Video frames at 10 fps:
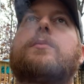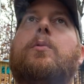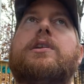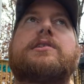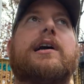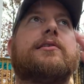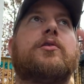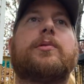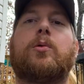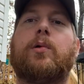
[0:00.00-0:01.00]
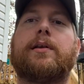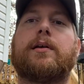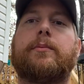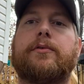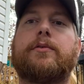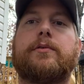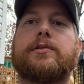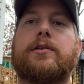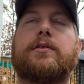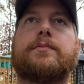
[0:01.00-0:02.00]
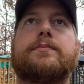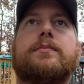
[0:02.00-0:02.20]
We just got a little bit of wind coming through is all.